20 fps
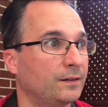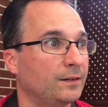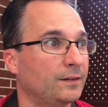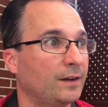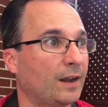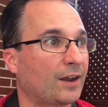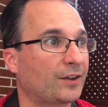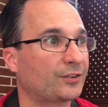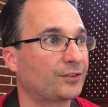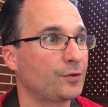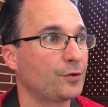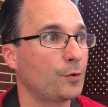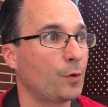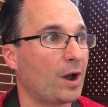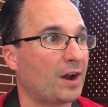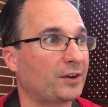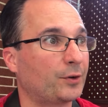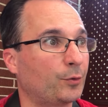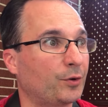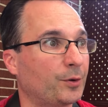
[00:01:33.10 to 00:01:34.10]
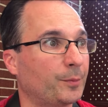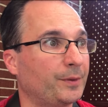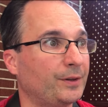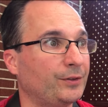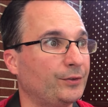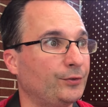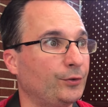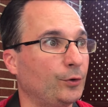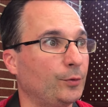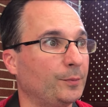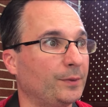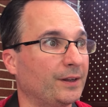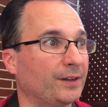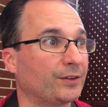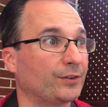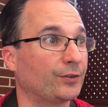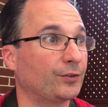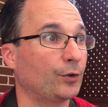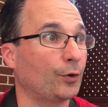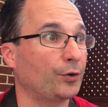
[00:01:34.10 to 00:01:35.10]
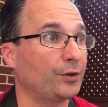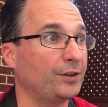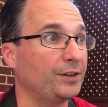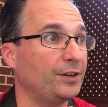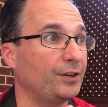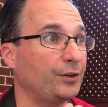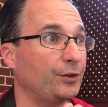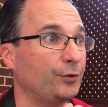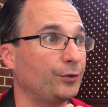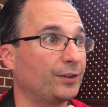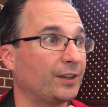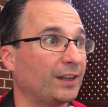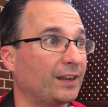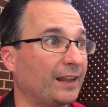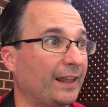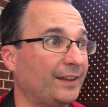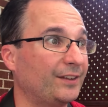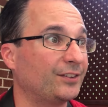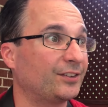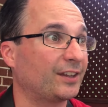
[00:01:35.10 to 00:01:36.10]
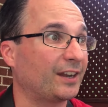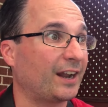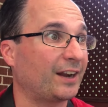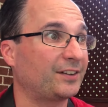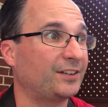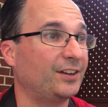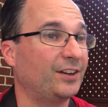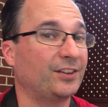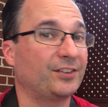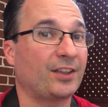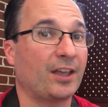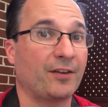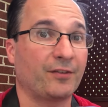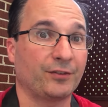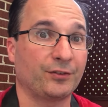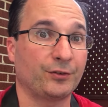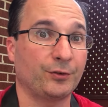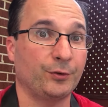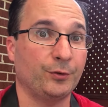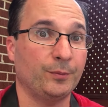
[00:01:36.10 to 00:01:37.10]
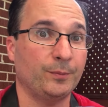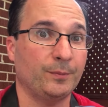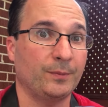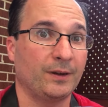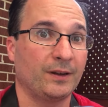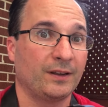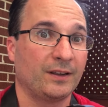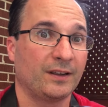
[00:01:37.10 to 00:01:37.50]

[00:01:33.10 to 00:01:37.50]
Next, you actually want to be zoomed in. So you need to use the lens that actually does have a zoom.